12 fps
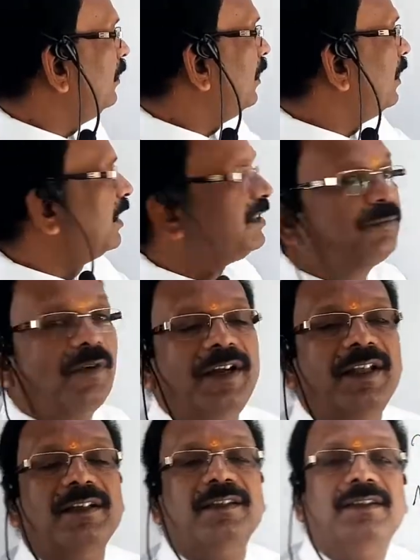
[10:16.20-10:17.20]
the
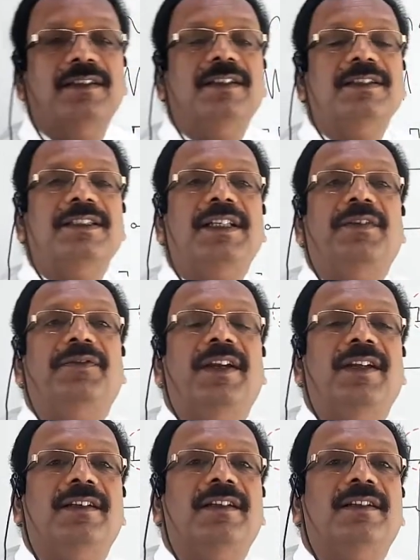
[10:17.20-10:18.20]
corresponding
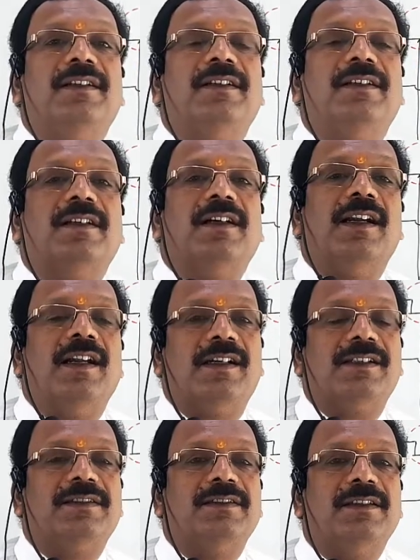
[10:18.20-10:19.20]
JFET
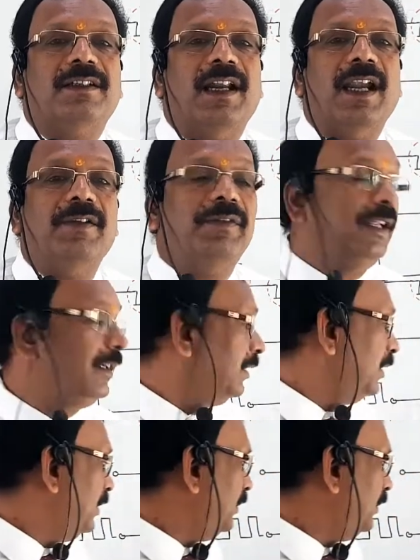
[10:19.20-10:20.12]
conducts. And when